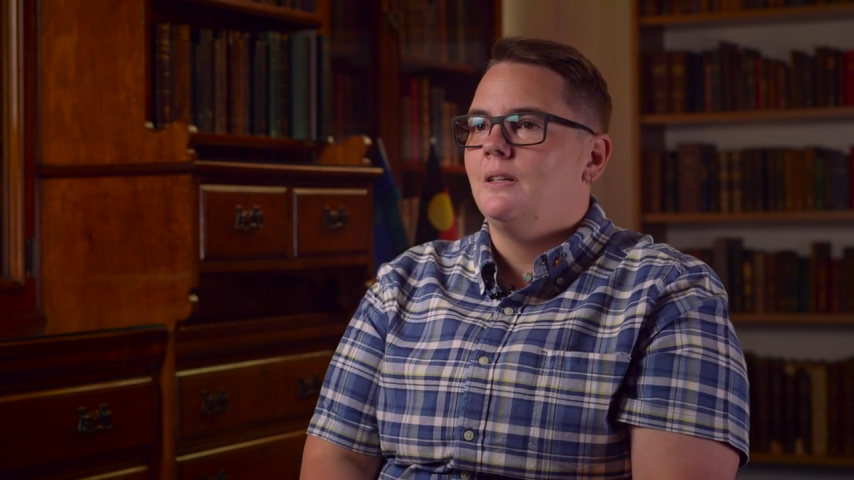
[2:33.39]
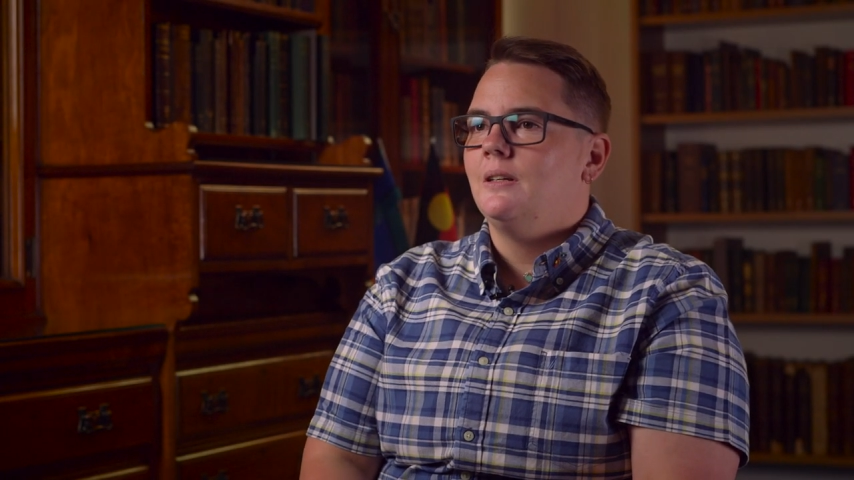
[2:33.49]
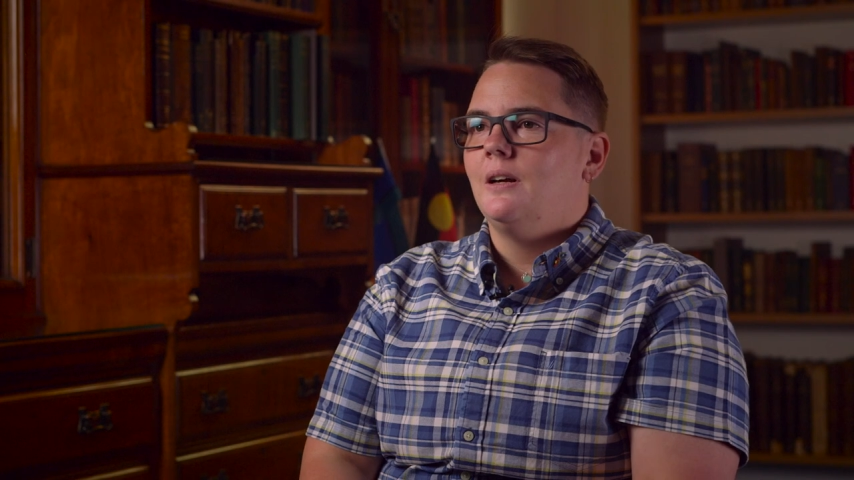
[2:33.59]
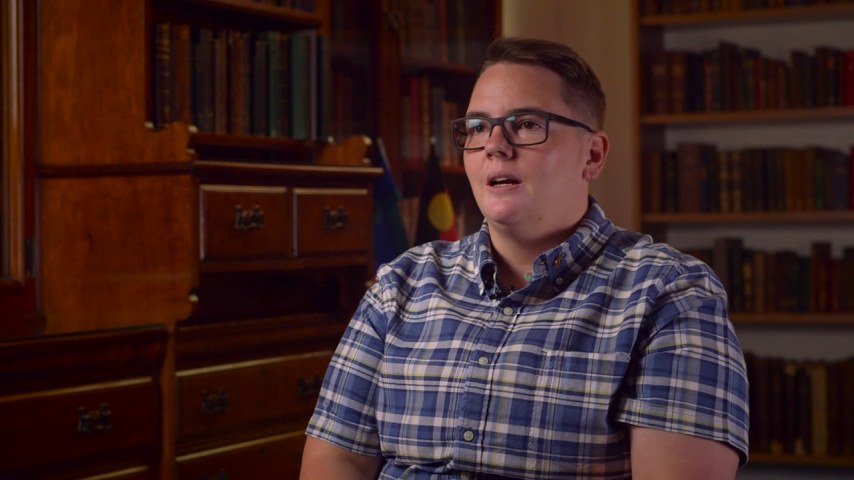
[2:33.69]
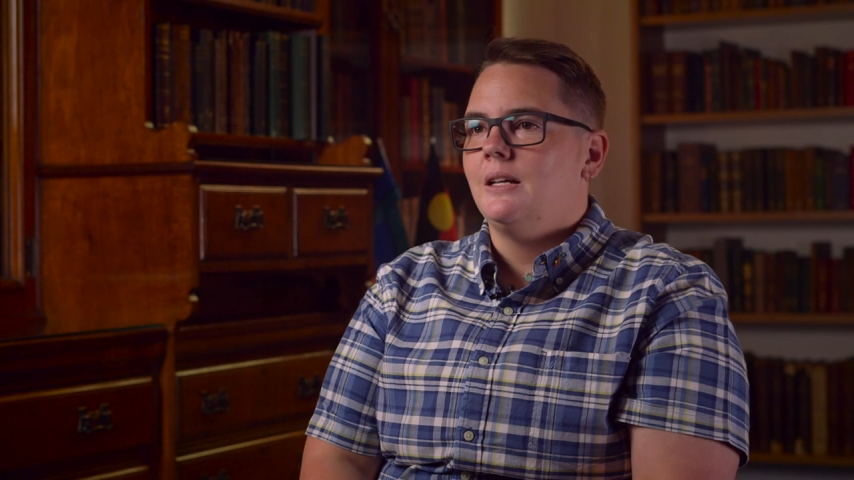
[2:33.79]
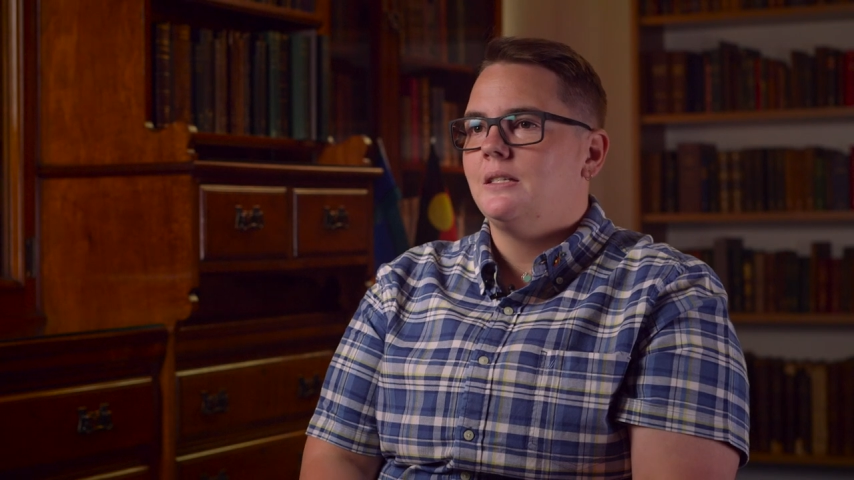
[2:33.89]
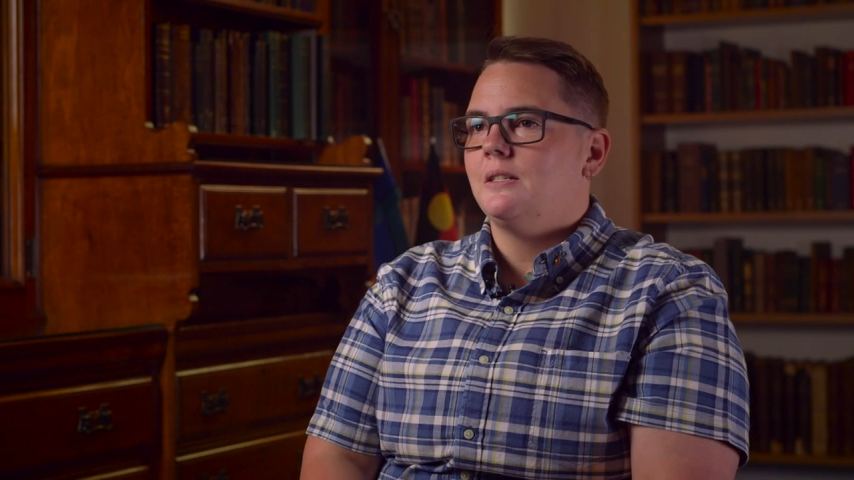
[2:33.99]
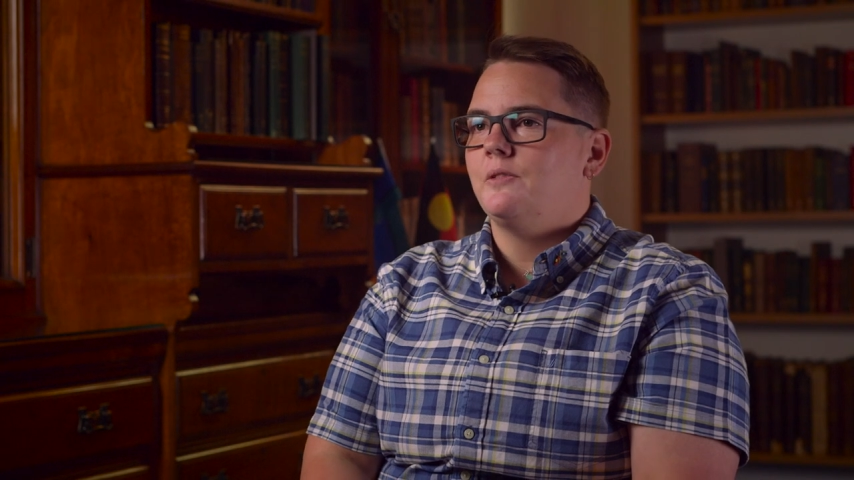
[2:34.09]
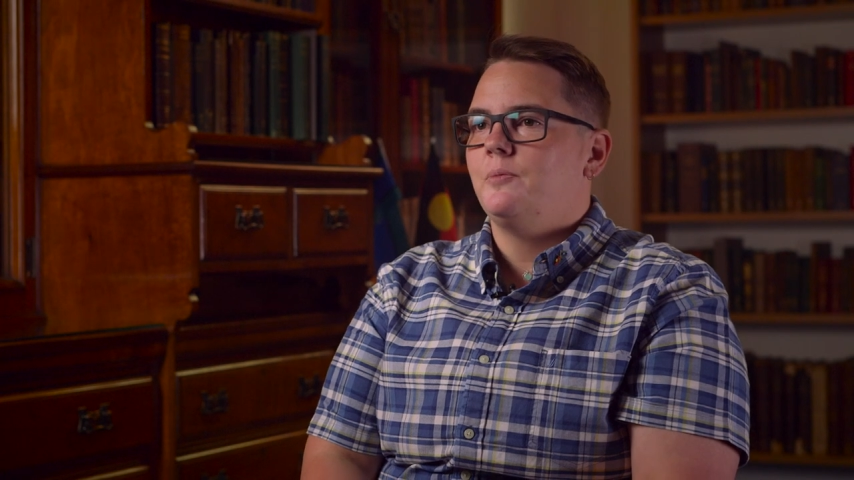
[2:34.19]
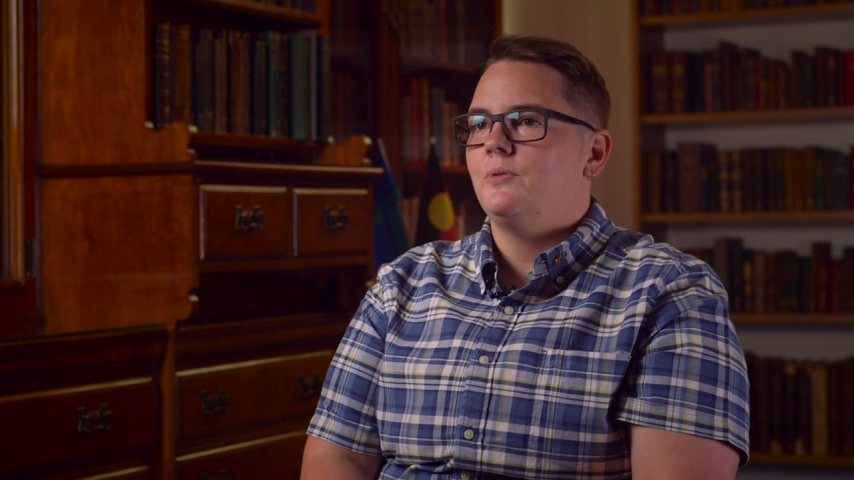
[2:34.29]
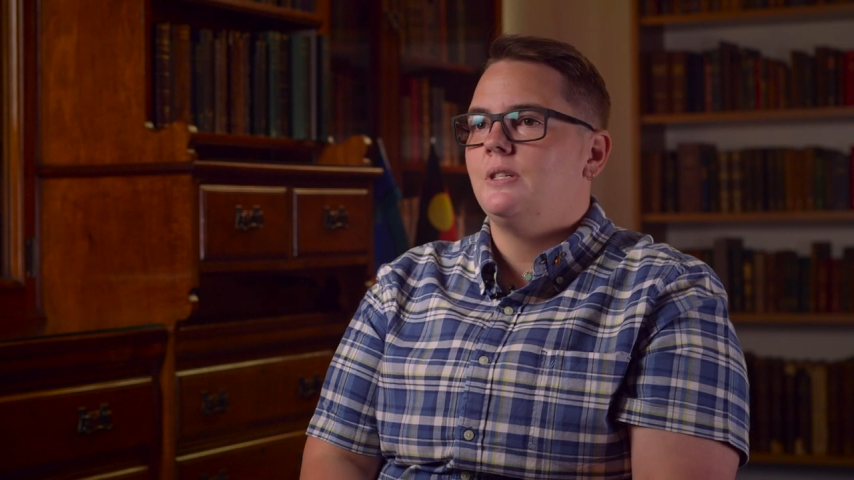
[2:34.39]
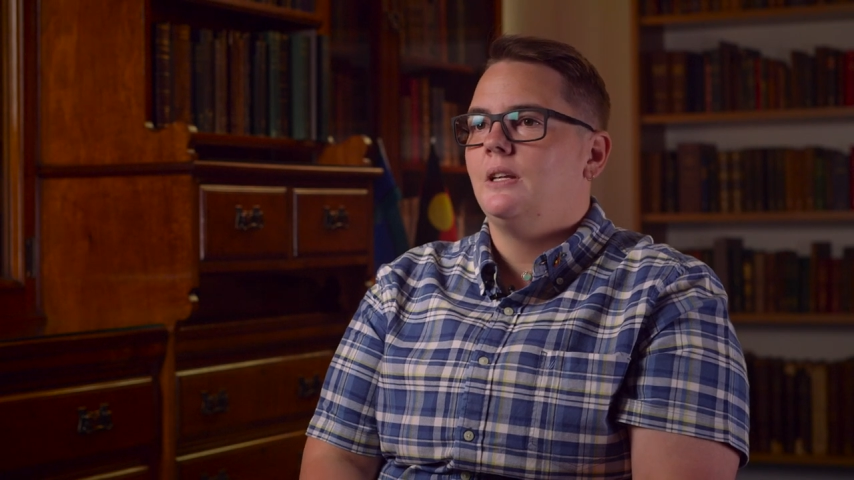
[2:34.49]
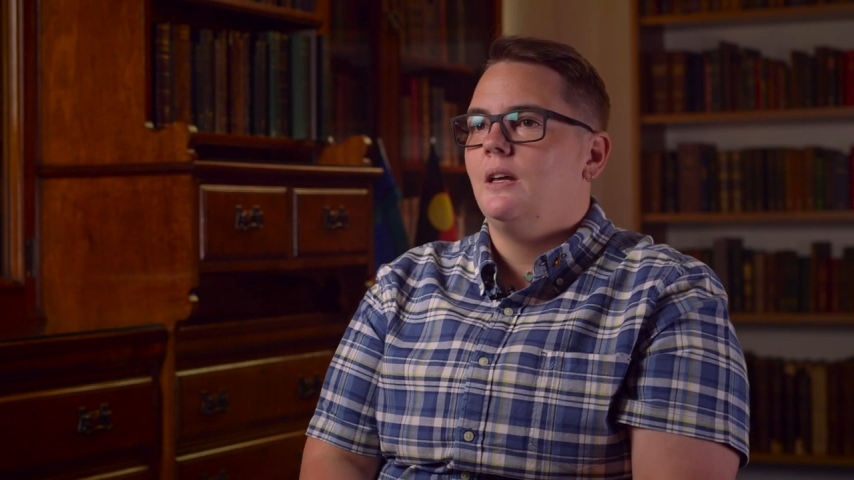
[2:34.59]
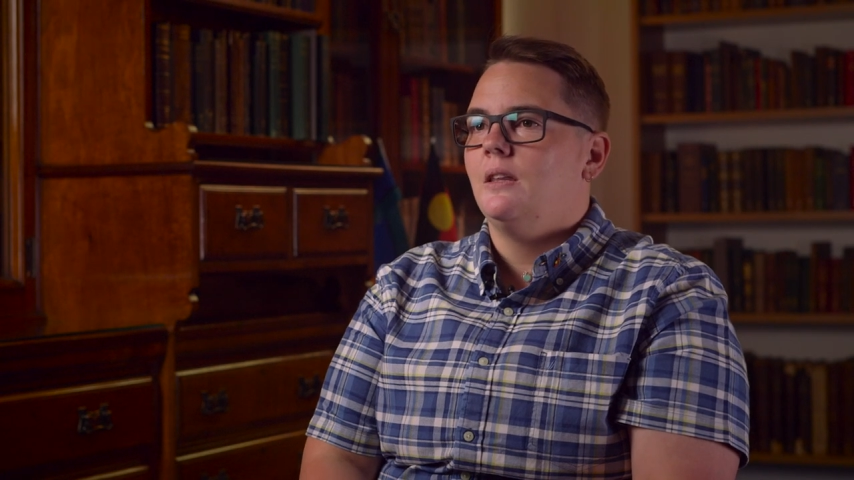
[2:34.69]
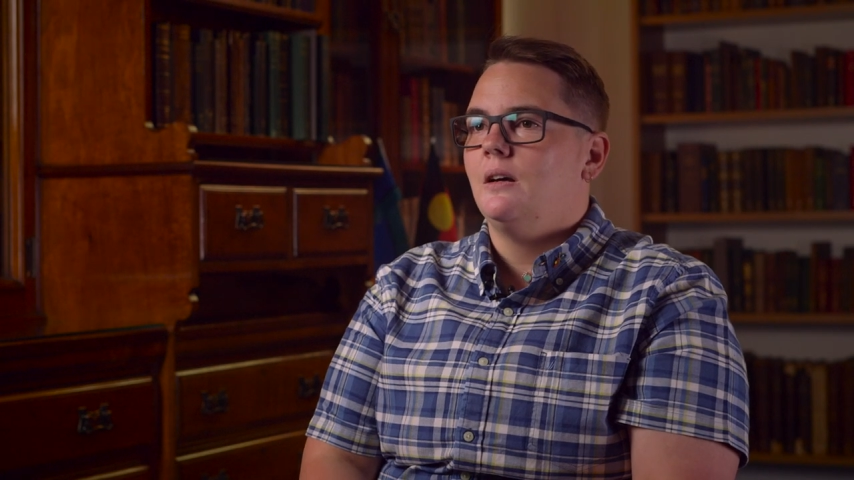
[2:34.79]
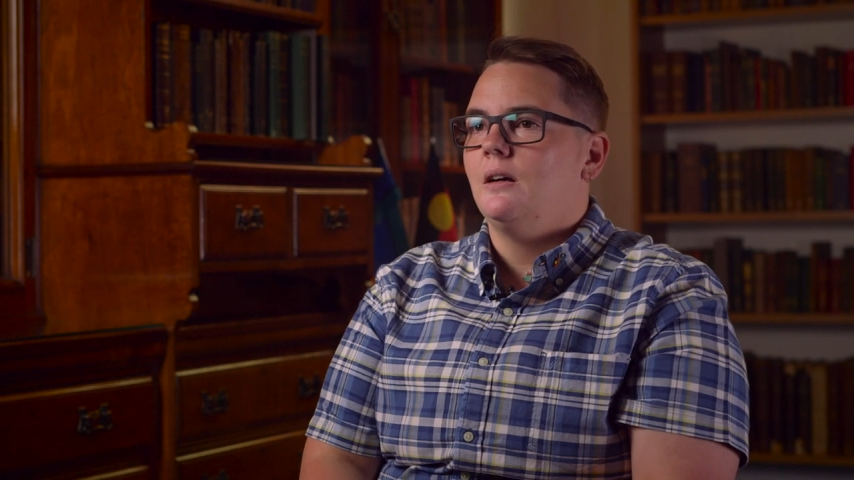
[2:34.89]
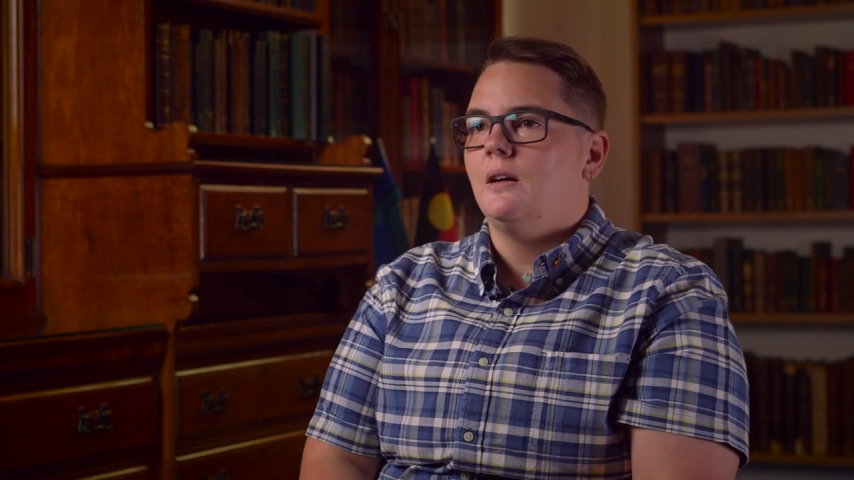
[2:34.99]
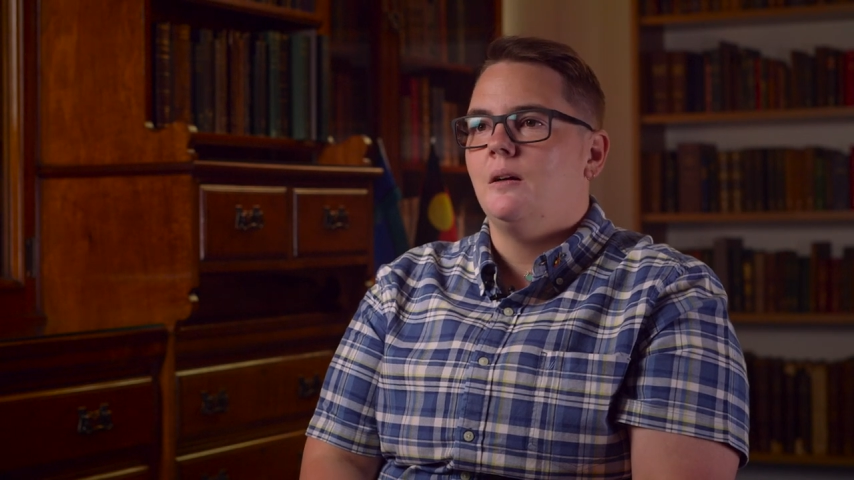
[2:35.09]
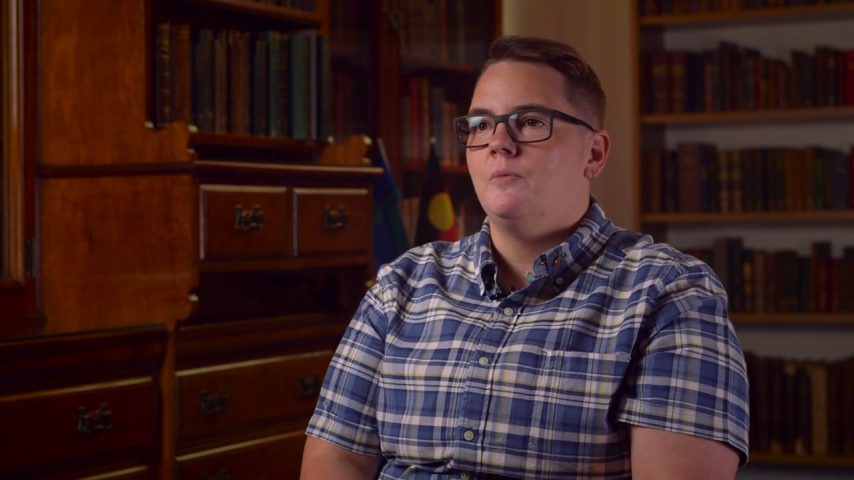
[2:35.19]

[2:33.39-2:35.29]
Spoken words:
that IATSIS have put together,